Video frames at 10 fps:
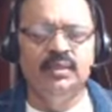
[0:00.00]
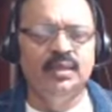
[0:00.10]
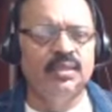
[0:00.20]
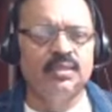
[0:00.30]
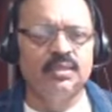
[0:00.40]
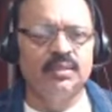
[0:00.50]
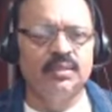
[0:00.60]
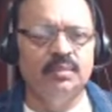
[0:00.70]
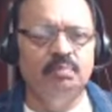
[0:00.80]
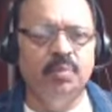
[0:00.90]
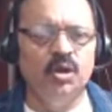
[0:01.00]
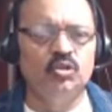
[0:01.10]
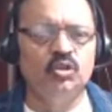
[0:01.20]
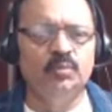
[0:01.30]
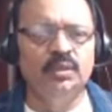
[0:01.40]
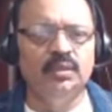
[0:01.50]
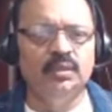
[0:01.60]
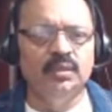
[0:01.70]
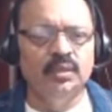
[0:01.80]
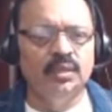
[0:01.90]
There is bound to
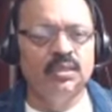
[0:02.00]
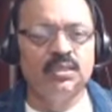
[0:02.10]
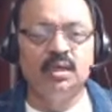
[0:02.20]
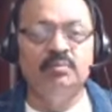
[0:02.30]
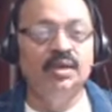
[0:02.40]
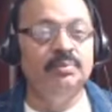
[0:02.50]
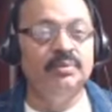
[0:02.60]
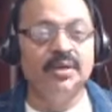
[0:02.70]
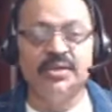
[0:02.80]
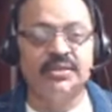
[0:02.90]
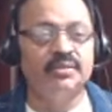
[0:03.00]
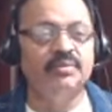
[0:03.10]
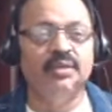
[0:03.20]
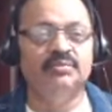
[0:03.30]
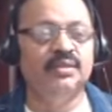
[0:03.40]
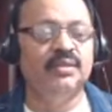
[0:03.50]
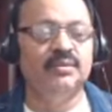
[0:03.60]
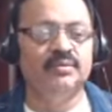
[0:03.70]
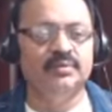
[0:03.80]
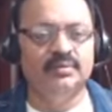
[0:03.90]
be some aberration, my friend.